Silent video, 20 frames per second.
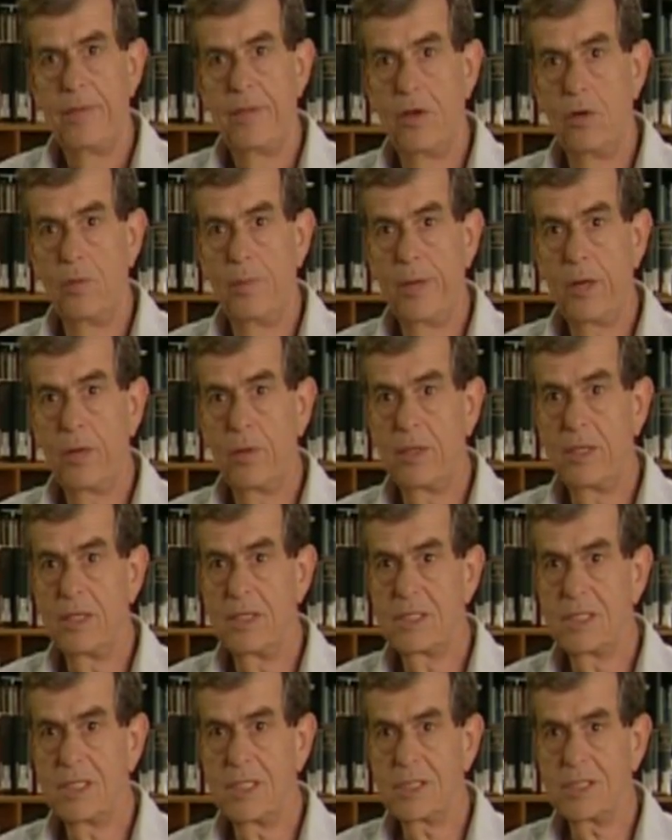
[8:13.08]
The
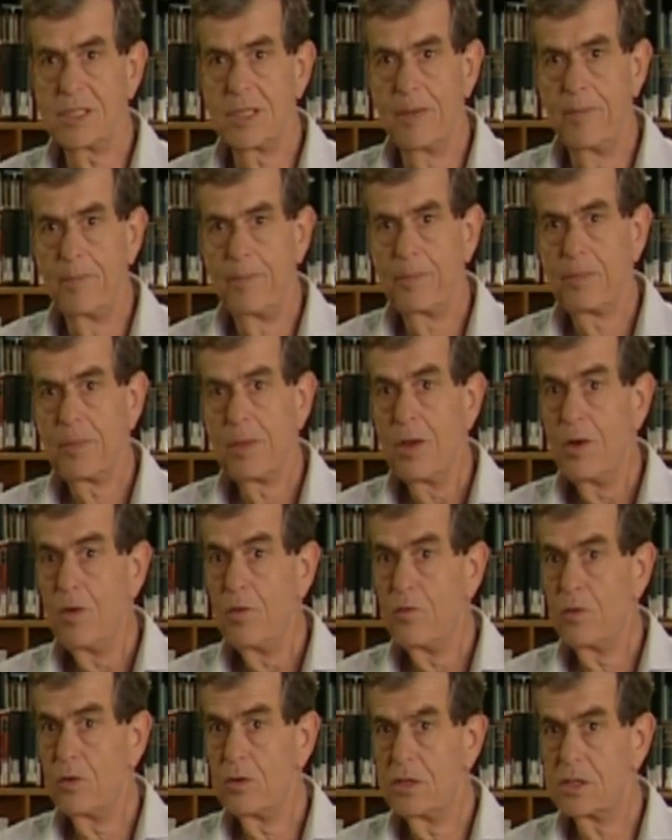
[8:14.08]
ubiquitin system
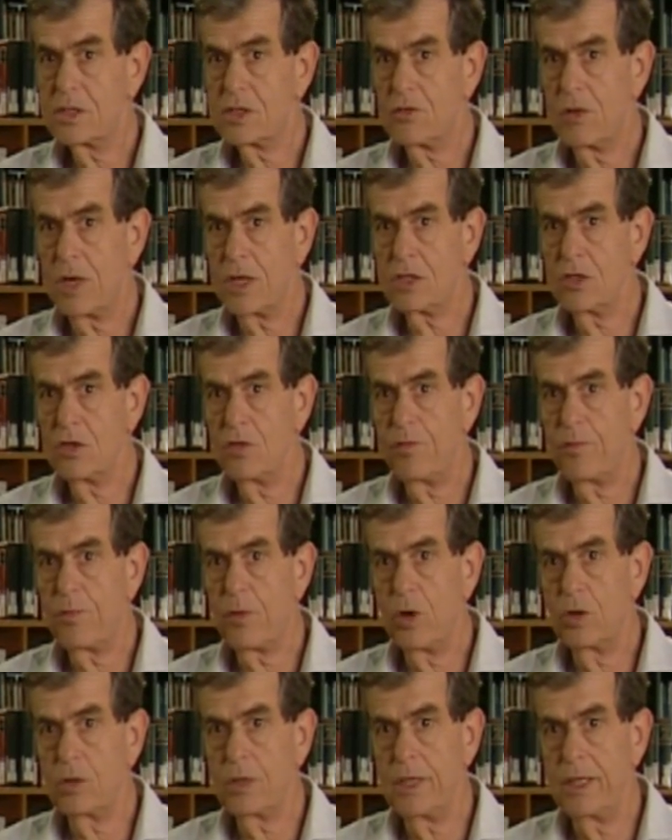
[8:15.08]
for destruction of
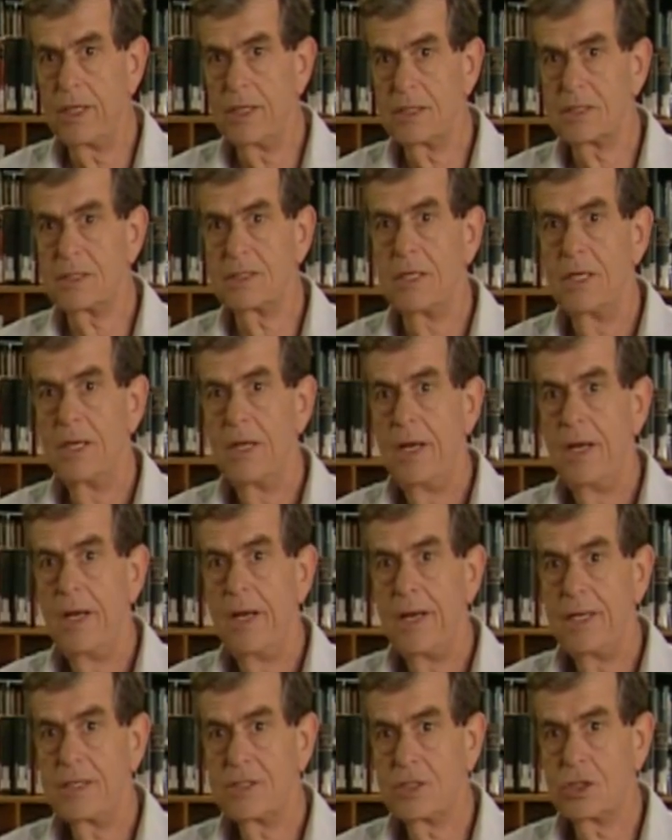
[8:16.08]
proteins
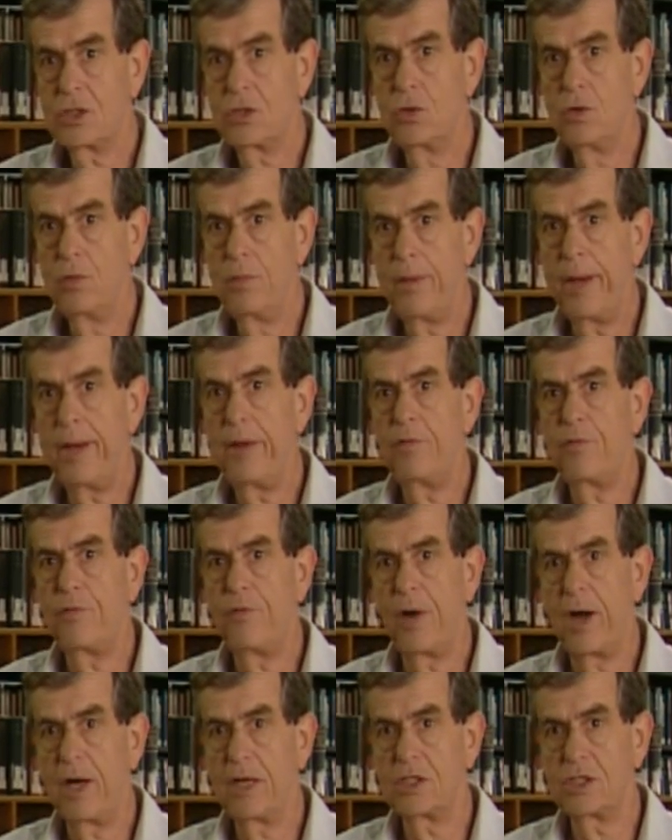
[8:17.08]
has two main
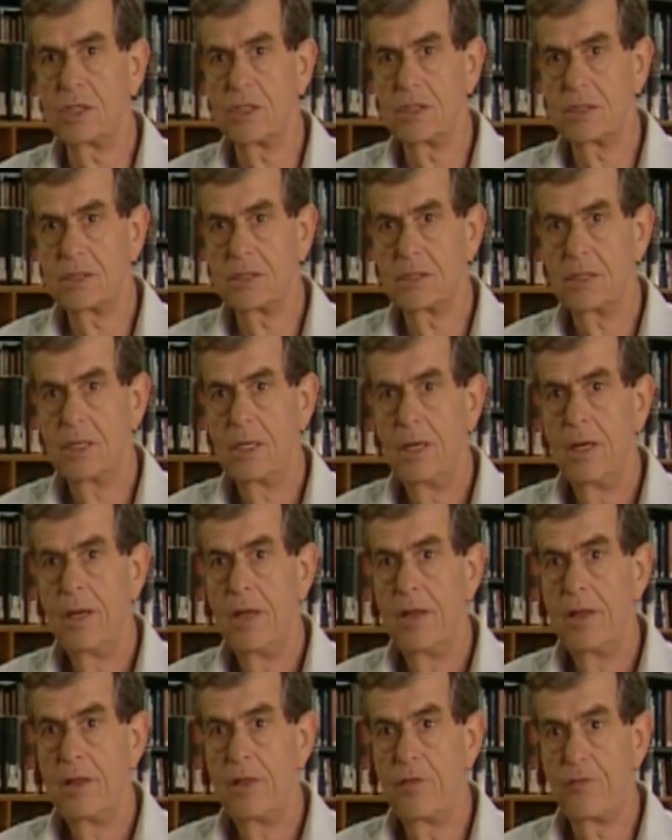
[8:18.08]
functions.
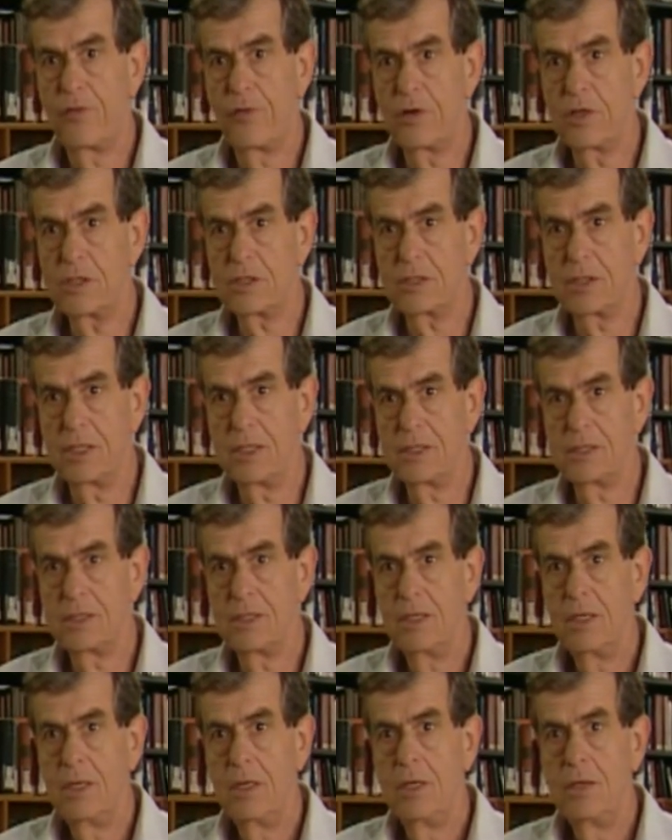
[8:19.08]
The first
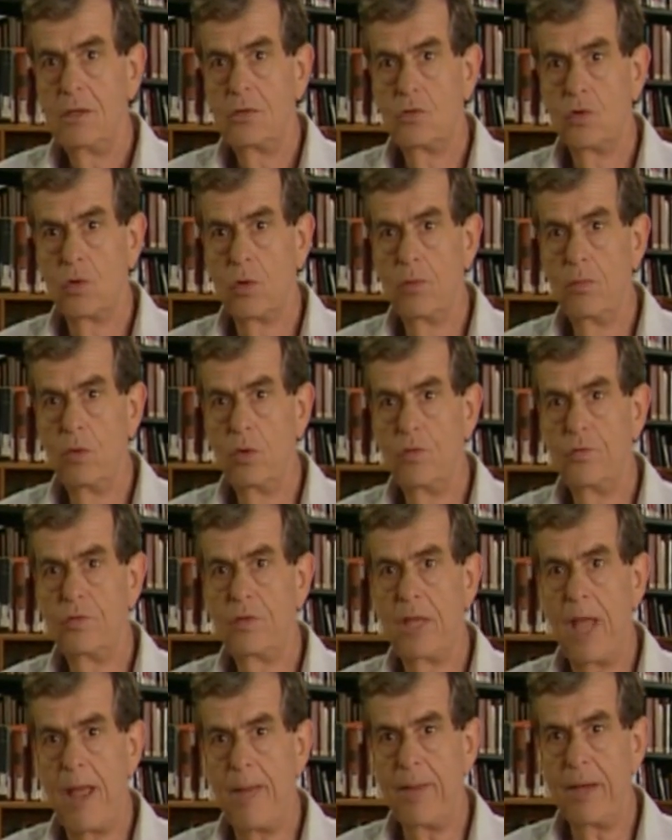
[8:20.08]
is to
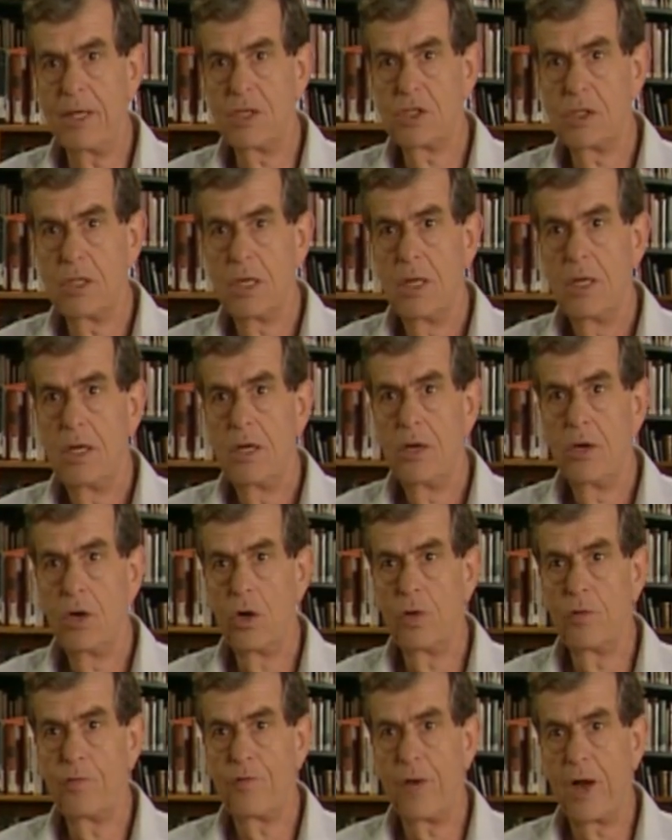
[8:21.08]
remove damaged,
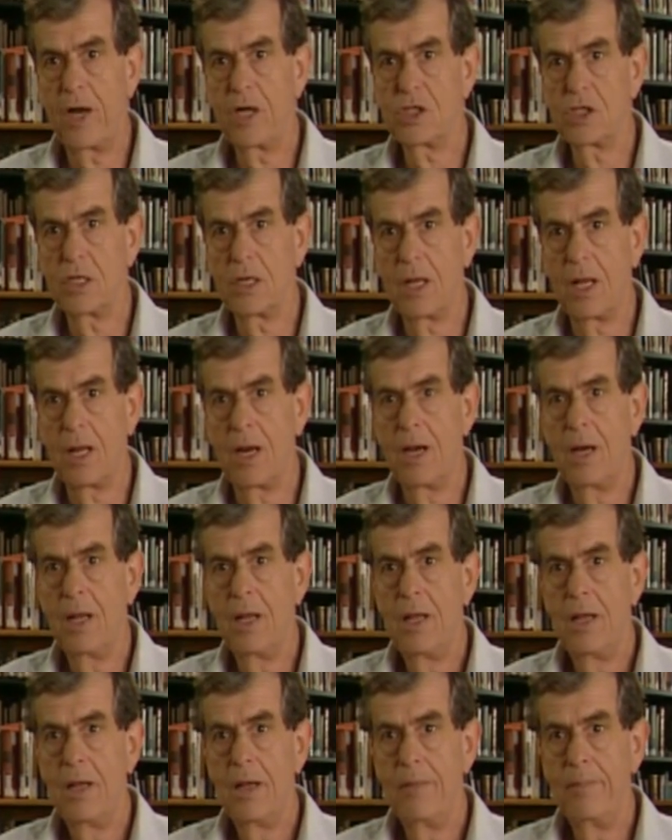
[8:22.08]
non-functional,
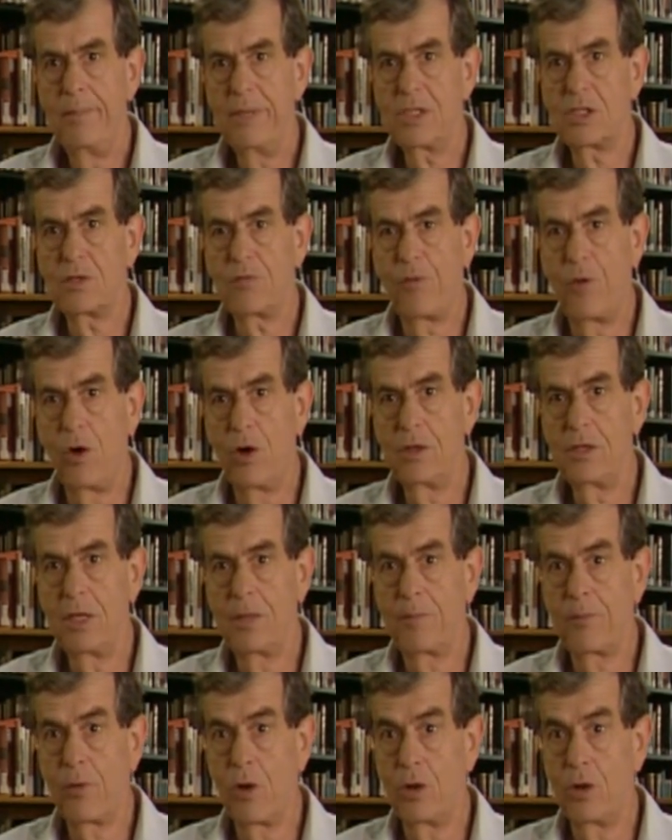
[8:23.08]
misfolded